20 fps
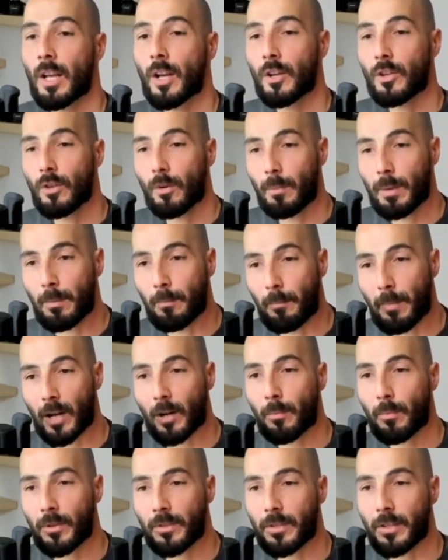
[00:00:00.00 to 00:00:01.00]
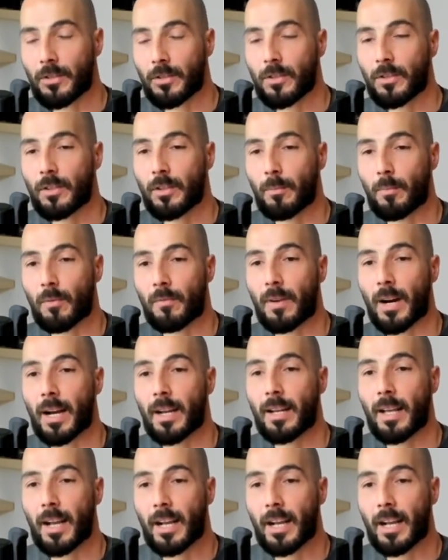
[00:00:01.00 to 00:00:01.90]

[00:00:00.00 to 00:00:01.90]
you'll be better positioned to provide